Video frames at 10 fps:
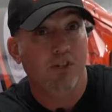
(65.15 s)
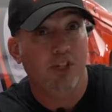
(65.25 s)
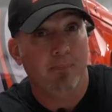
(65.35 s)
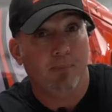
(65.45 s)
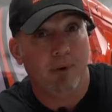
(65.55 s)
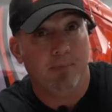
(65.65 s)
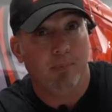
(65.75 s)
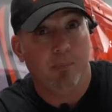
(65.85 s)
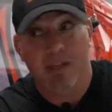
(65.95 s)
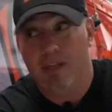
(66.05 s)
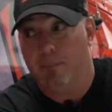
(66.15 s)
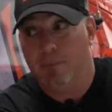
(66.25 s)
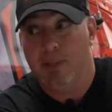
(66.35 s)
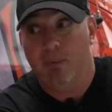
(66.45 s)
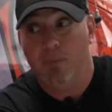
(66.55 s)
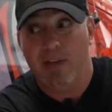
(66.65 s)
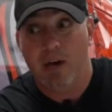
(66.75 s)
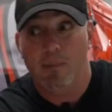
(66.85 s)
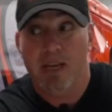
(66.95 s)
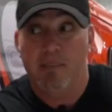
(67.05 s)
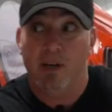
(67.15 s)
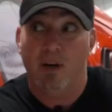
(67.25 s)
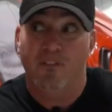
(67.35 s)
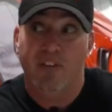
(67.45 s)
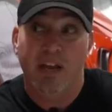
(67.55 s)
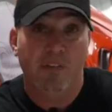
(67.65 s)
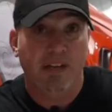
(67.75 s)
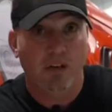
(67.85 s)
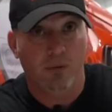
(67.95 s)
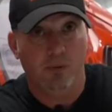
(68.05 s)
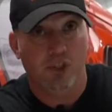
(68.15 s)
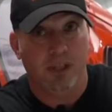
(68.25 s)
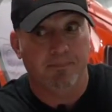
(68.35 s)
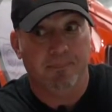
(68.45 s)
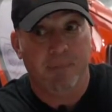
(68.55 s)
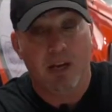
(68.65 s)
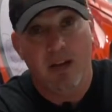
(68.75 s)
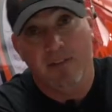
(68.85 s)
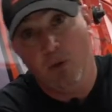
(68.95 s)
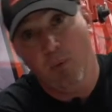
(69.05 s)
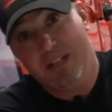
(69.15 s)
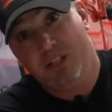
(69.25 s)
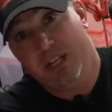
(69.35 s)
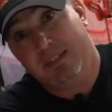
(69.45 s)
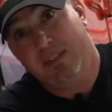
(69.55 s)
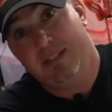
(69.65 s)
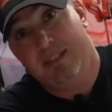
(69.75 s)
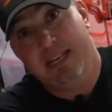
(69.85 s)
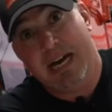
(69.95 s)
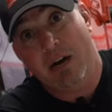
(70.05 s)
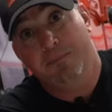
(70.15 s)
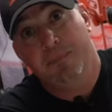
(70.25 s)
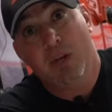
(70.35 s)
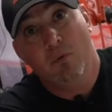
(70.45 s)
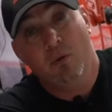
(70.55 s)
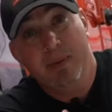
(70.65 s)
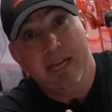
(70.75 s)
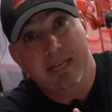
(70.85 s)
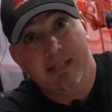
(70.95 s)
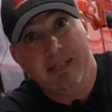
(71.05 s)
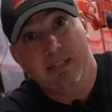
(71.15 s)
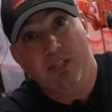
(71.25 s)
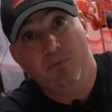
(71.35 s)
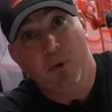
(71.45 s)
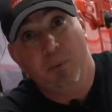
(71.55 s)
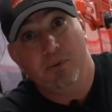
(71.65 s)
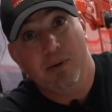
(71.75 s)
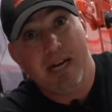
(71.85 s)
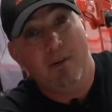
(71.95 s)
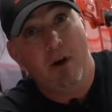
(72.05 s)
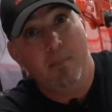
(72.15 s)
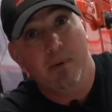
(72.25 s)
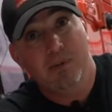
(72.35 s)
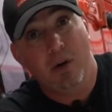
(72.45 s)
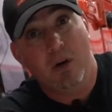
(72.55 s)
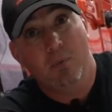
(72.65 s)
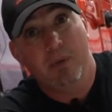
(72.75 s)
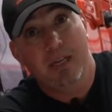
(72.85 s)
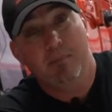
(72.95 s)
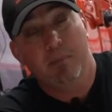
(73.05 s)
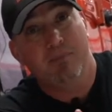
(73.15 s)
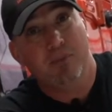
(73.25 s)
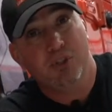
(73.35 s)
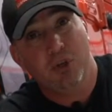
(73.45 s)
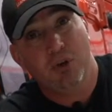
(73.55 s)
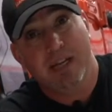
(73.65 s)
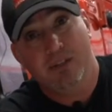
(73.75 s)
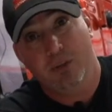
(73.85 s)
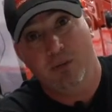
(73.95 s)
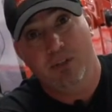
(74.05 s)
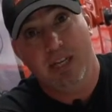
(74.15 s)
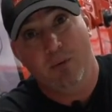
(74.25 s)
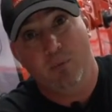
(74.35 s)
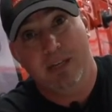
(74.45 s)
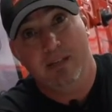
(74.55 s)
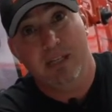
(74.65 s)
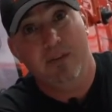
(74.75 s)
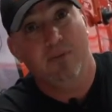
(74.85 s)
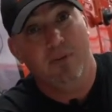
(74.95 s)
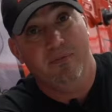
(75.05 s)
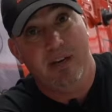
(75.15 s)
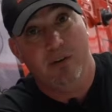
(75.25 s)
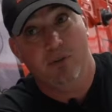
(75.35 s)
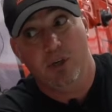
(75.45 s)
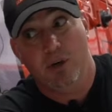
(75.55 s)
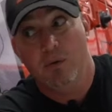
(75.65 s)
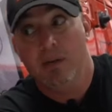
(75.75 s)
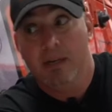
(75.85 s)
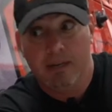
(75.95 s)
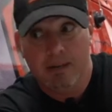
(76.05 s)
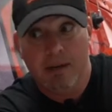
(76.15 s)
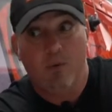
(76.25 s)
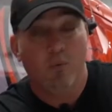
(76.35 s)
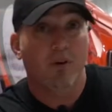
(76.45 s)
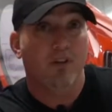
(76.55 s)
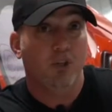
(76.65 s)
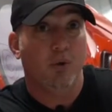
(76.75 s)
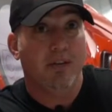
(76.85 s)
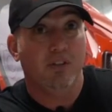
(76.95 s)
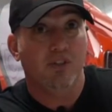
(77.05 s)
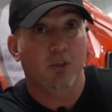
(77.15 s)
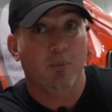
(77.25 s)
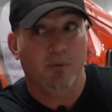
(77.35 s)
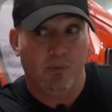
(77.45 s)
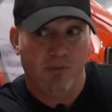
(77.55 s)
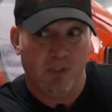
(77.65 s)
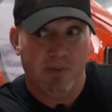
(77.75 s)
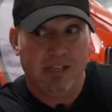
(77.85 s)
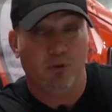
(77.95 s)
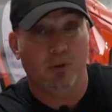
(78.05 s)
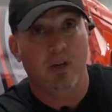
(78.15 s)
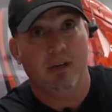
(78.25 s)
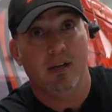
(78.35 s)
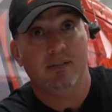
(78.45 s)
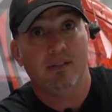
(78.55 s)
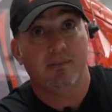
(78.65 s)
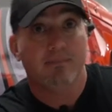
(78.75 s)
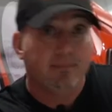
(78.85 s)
Jeep prep would be complete without maybe unveiling a new Jeep. If you want to check this thing out, we'll be at Dixie 4-Wheel Drive almost all week, but for sure on Tuesday and Wednesday for the vendor show. We're enjoying this new one with some extra lug nuts.